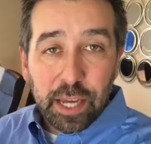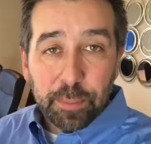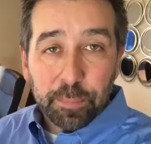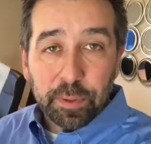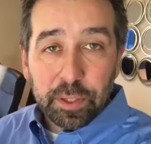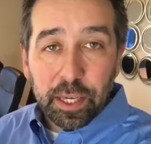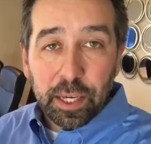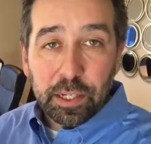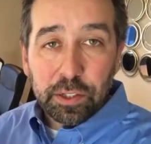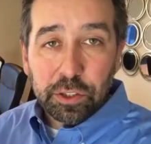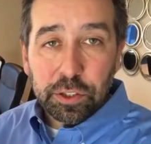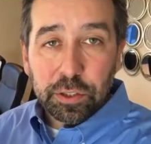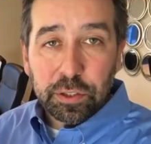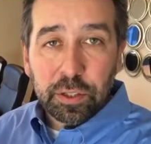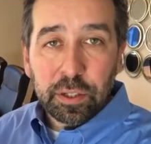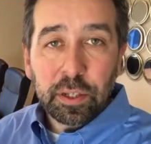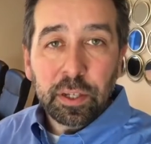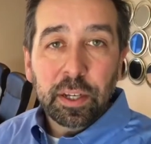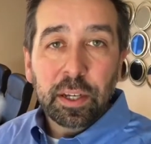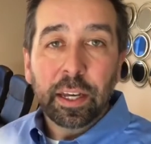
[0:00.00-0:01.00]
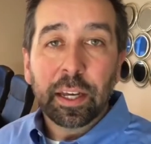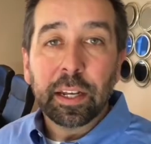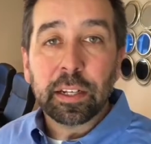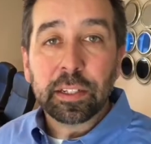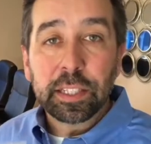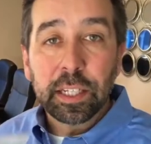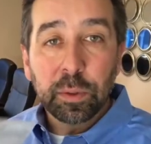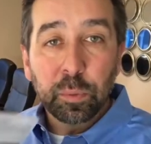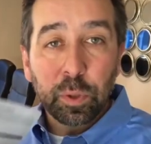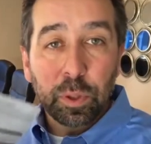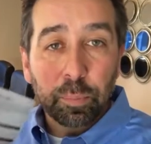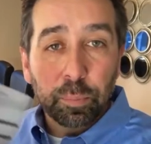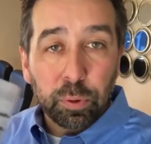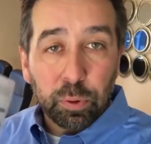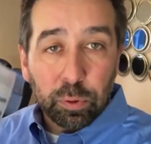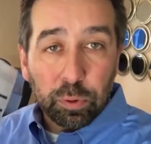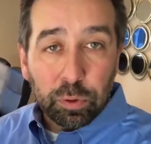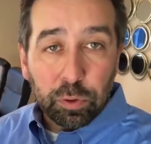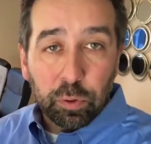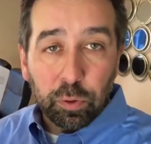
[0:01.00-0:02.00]
application and until we
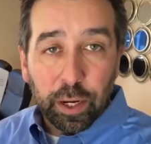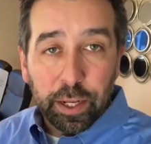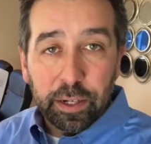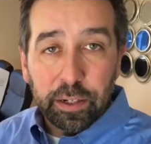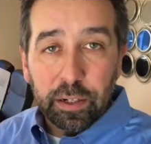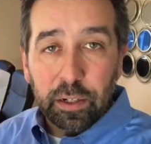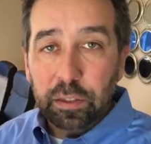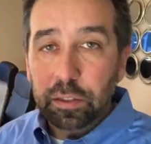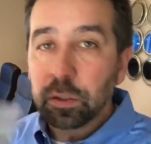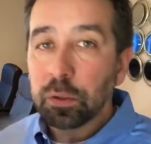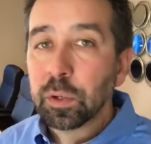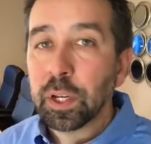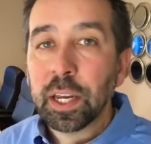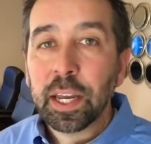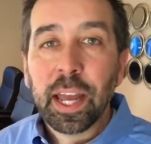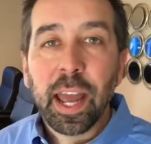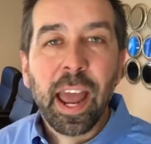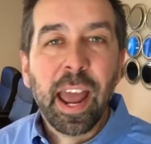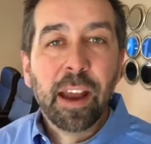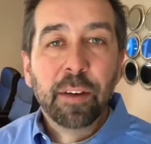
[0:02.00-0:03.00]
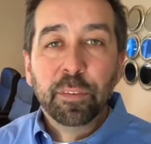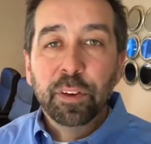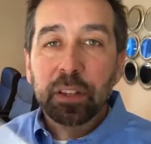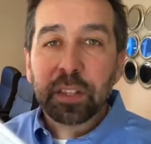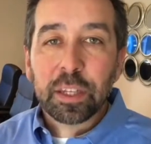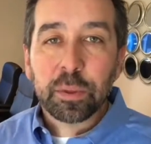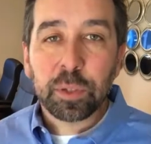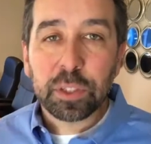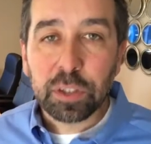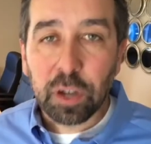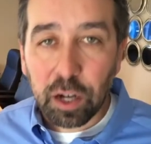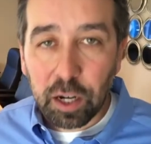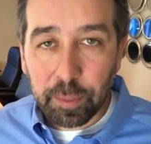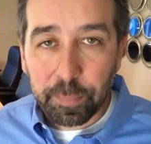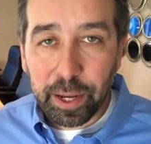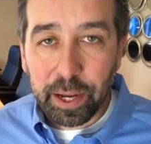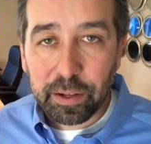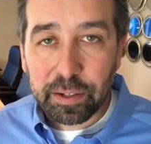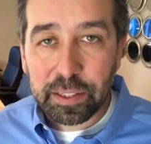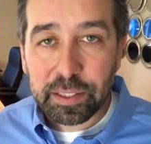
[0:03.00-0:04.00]
pull credit on you, everything we talk
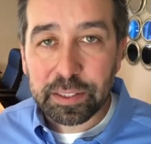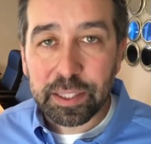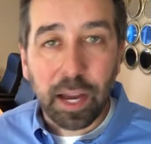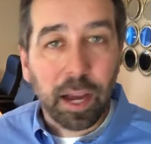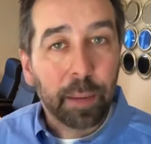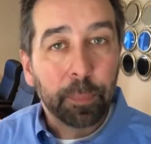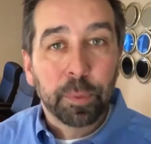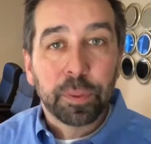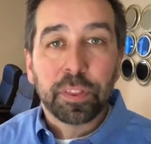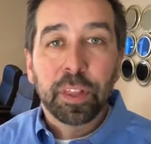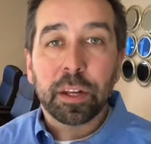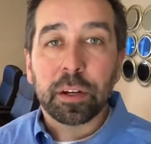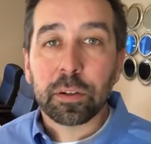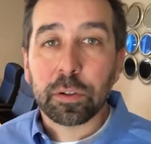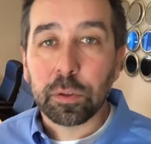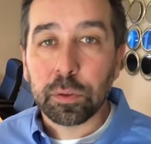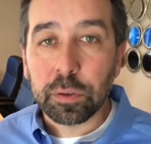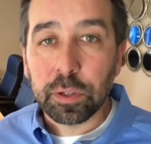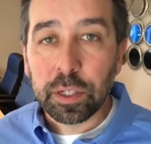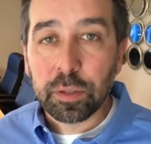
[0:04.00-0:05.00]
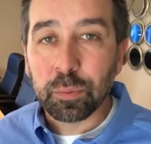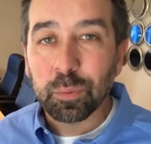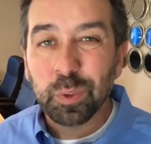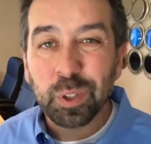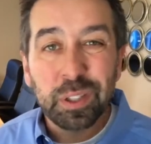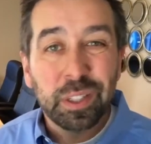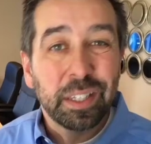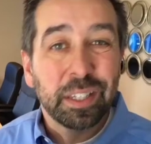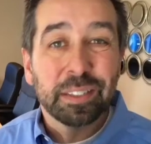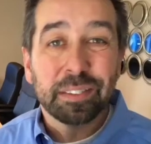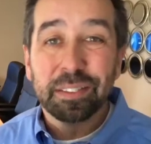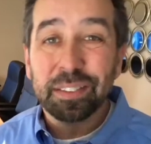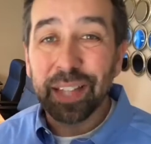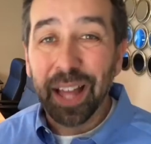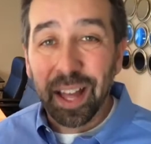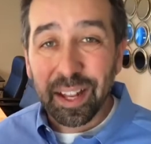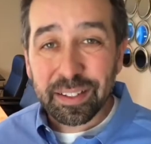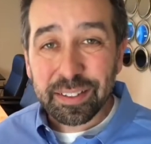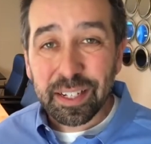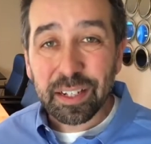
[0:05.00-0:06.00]
about is hypothetical and really is
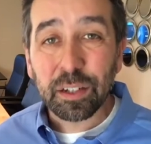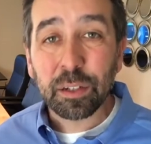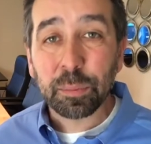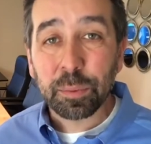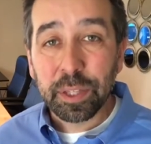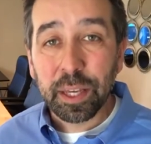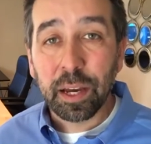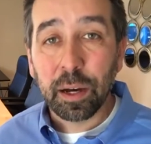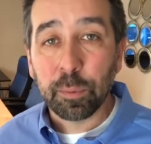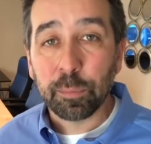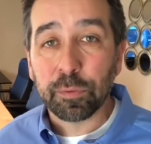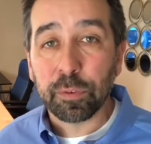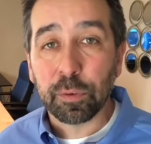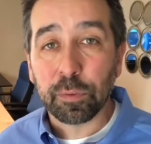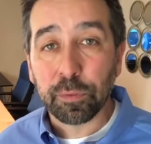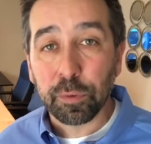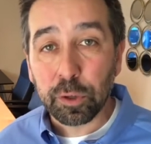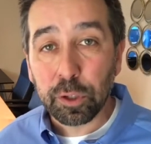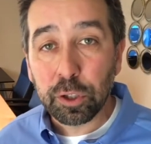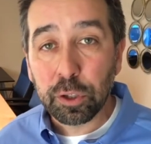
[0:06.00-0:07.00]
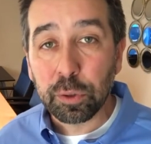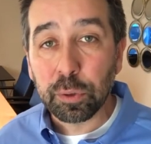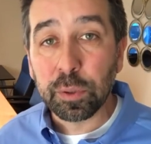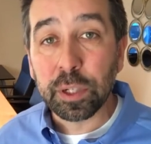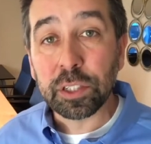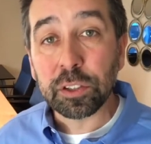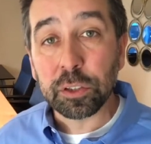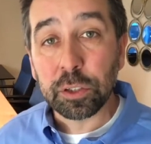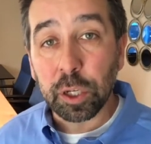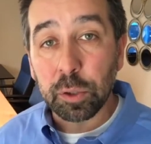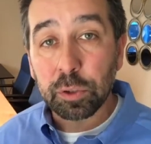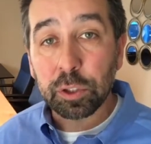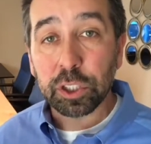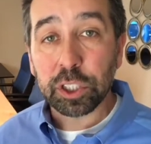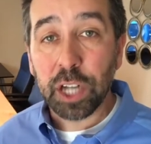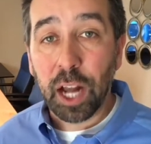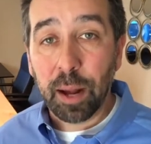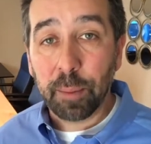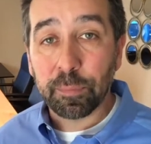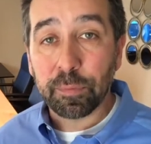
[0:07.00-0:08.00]
not terribly helpful for you as you go to
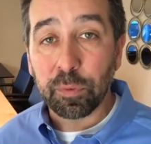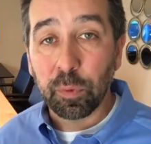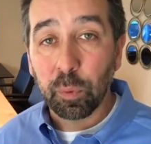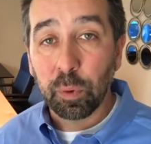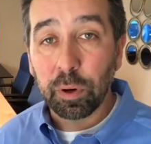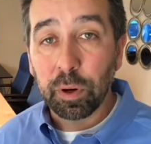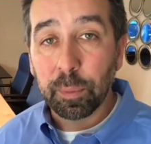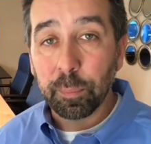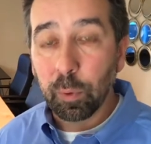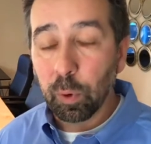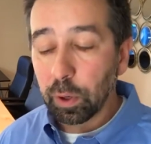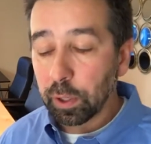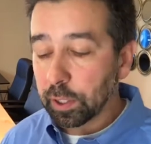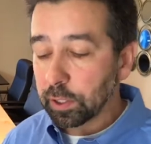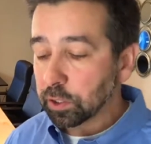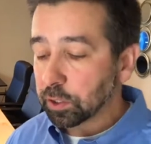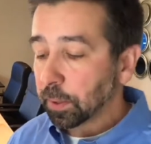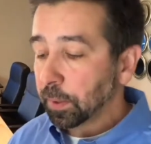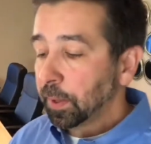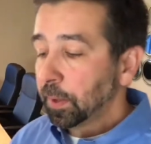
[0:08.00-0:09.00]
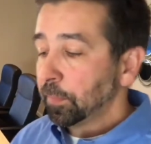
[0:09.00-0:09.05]
shop for a mortgage.